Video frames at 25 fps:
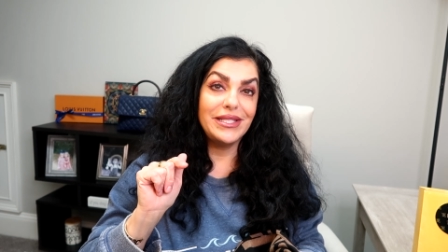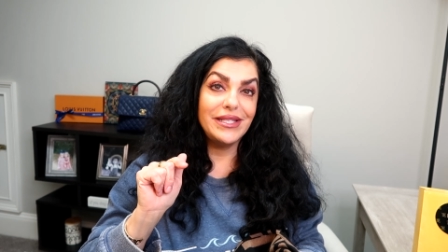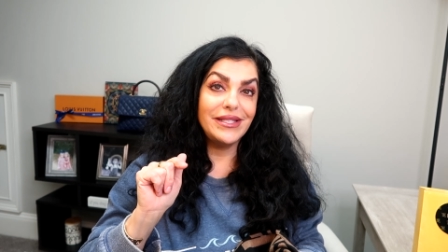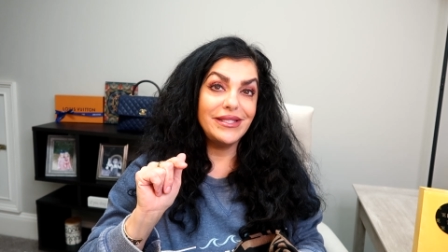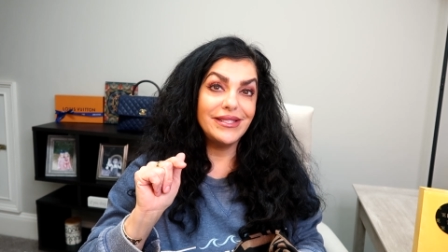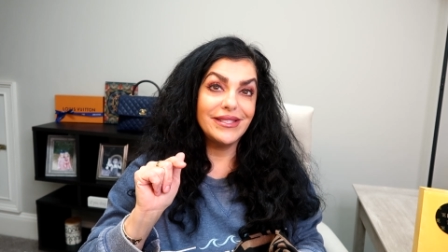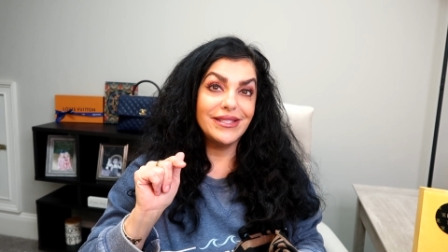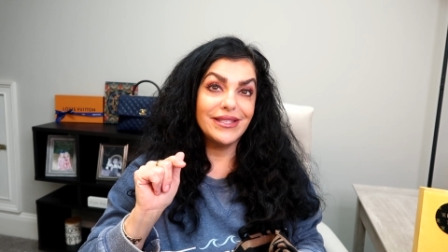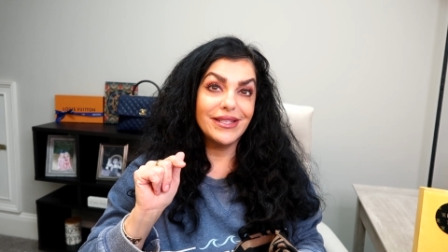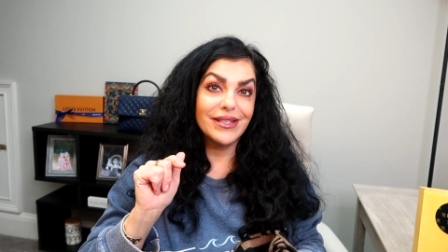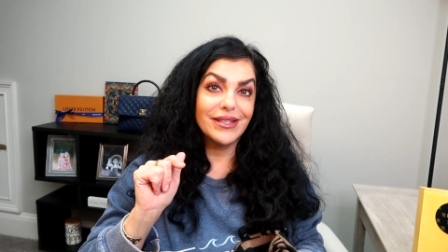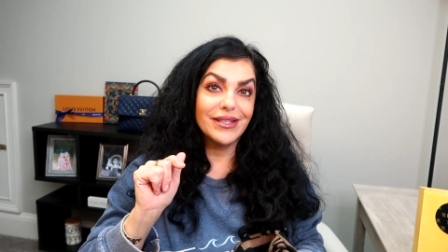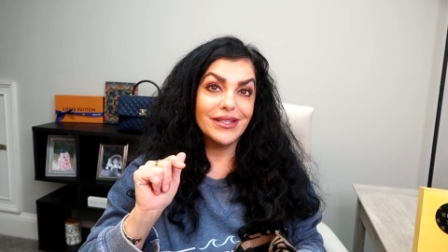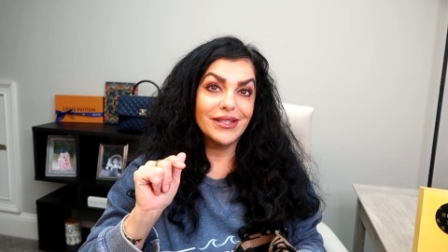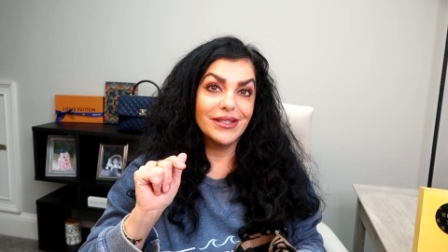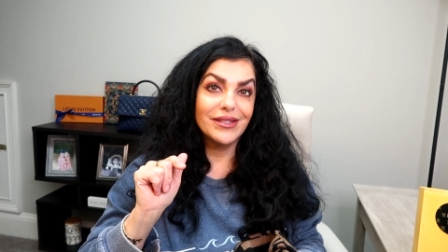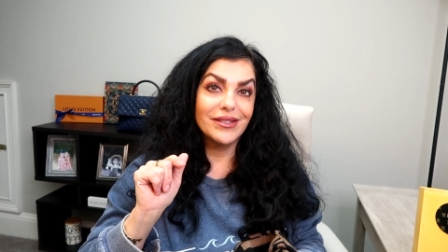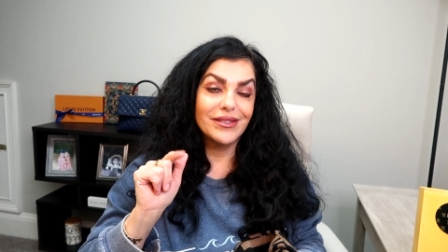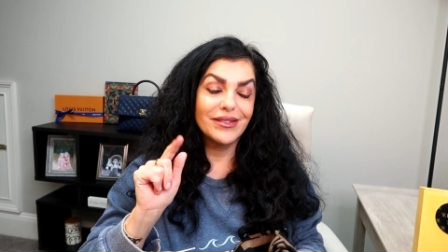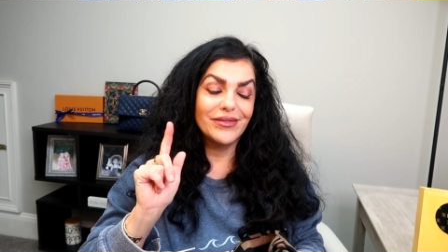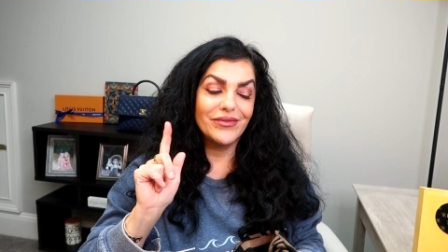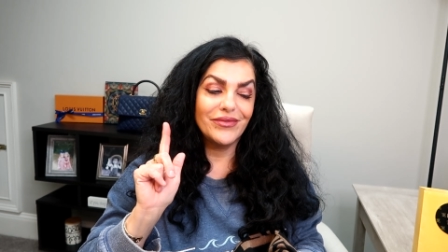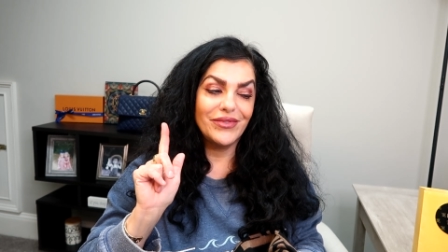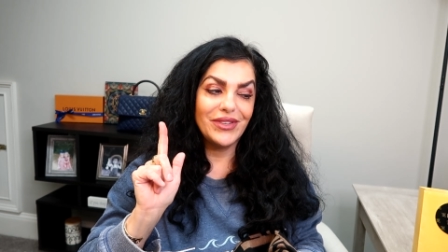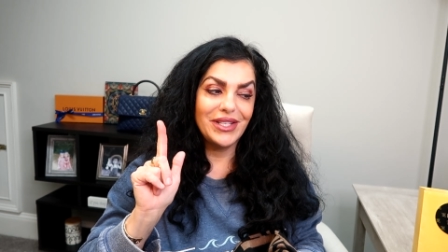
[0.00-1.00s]
I did see a
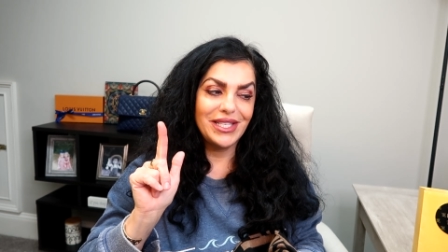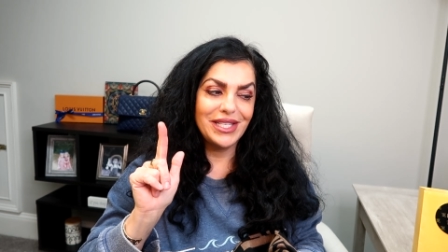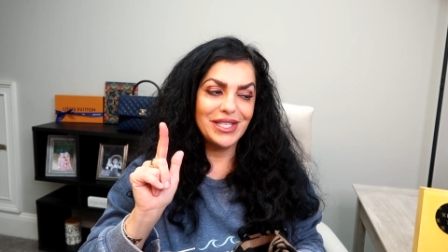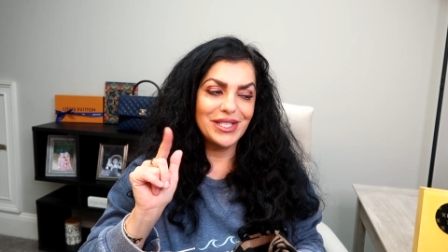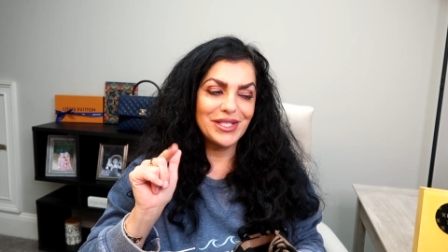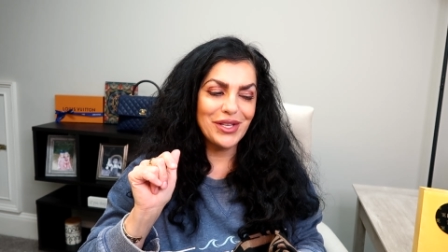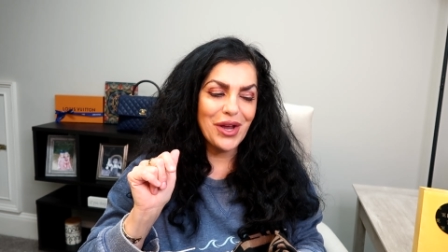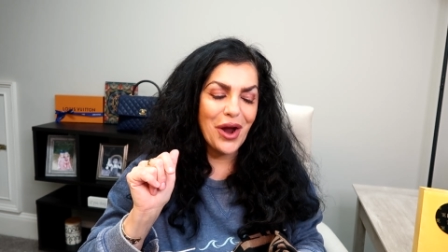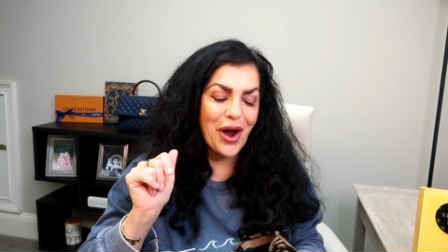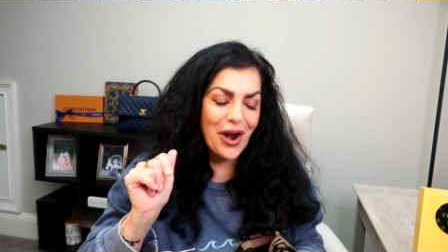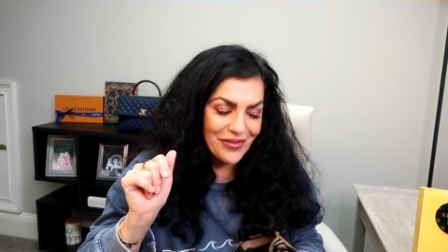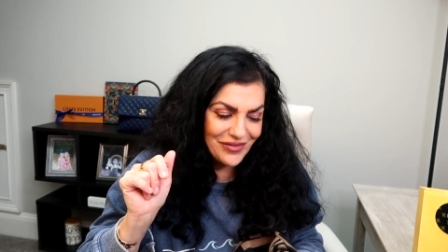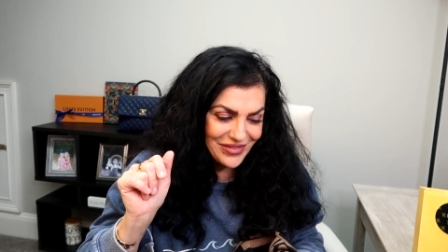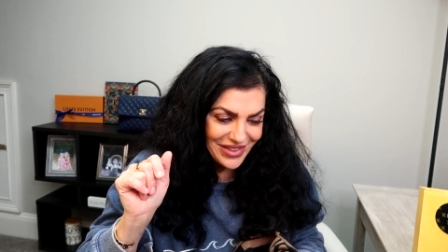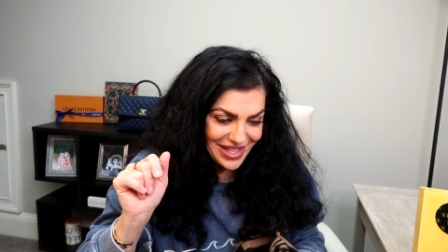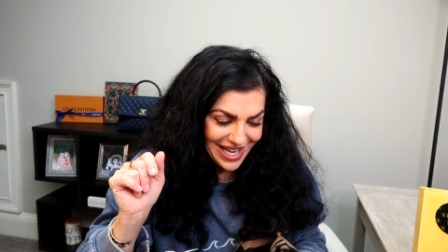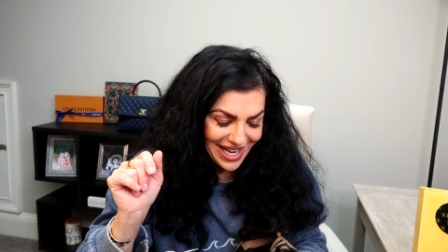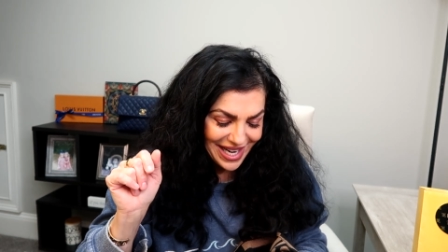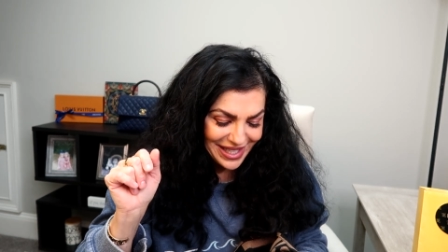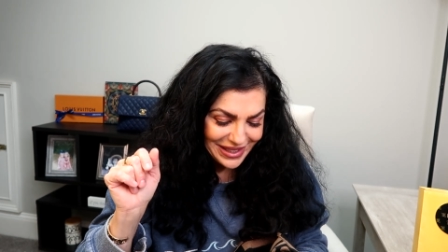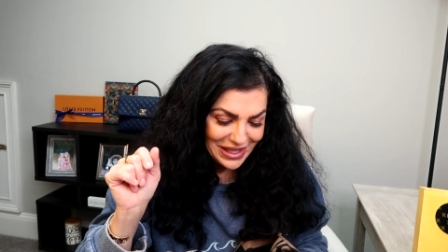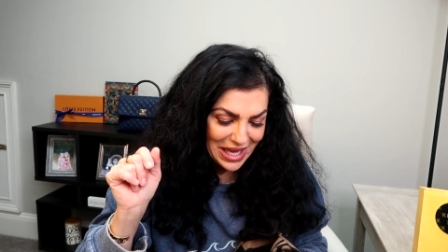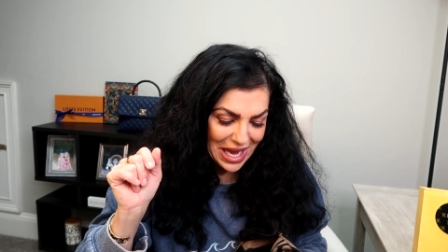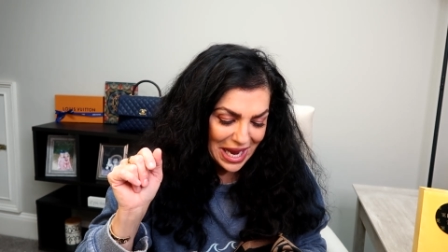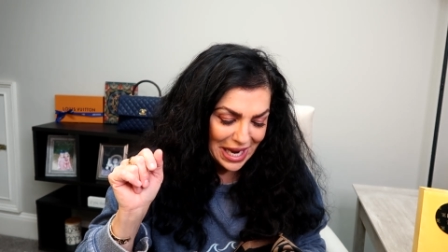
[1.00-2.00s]
Fendi scarf
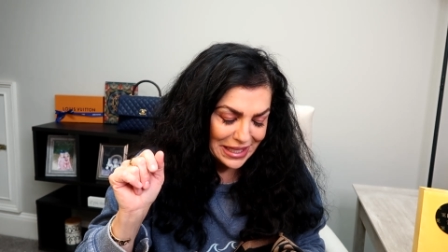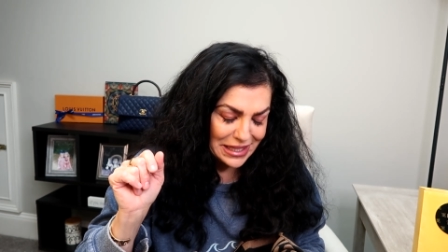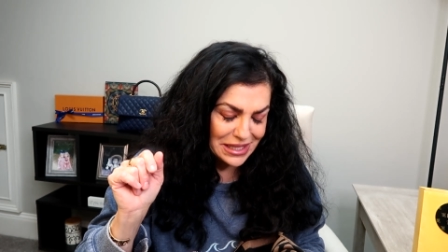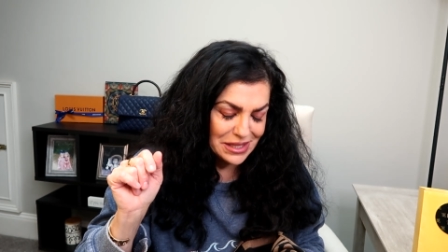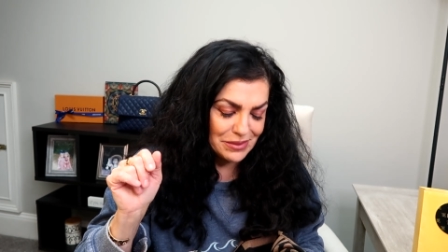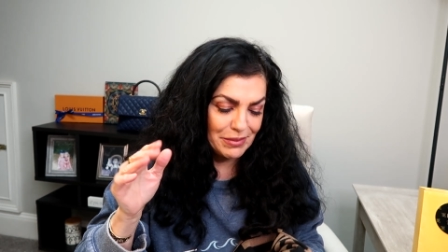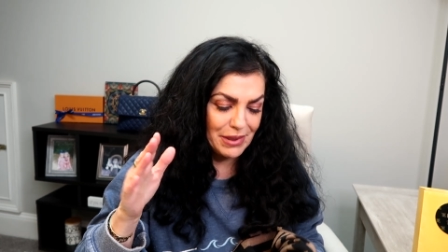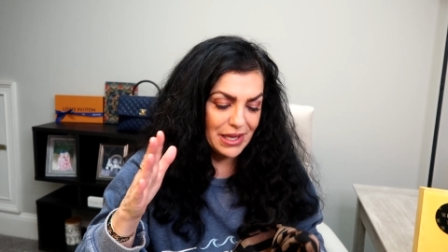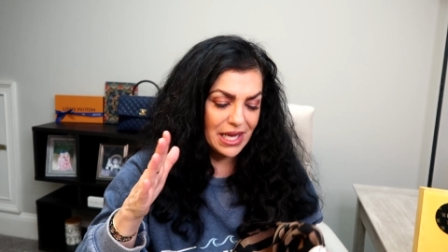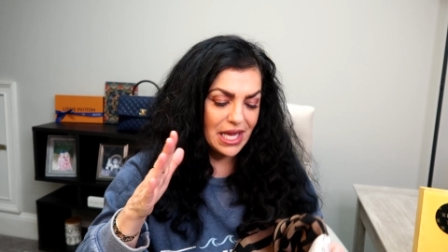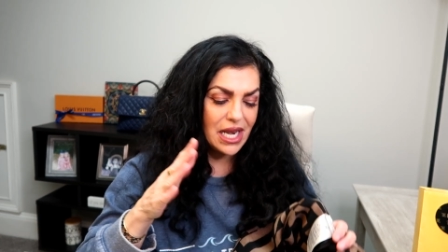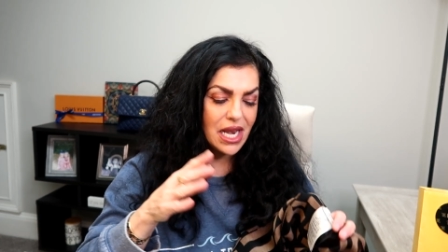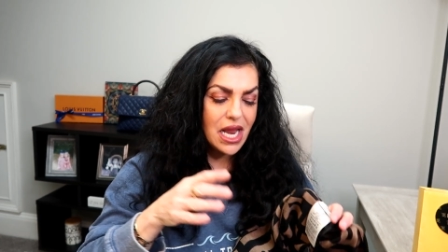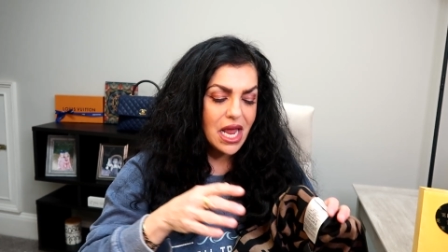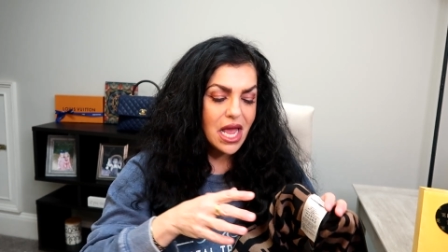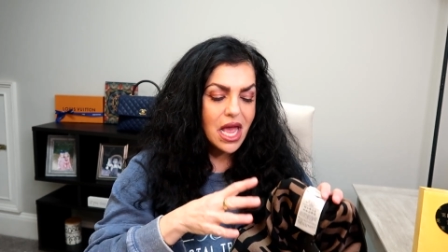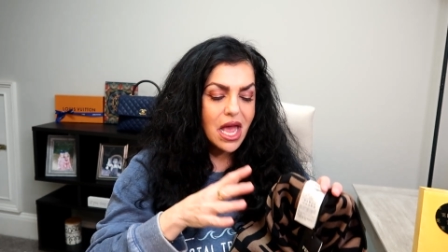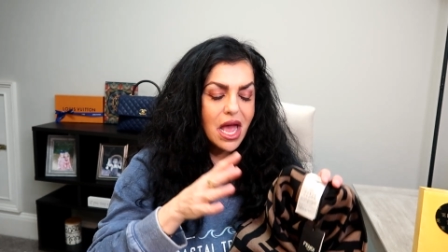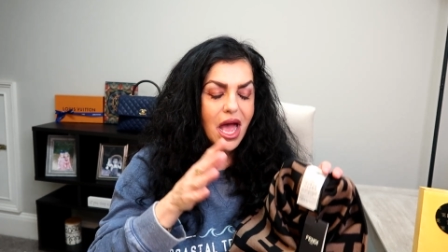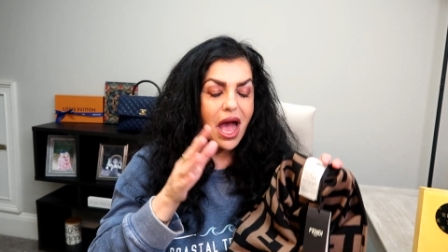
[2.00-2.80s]
that I liked, but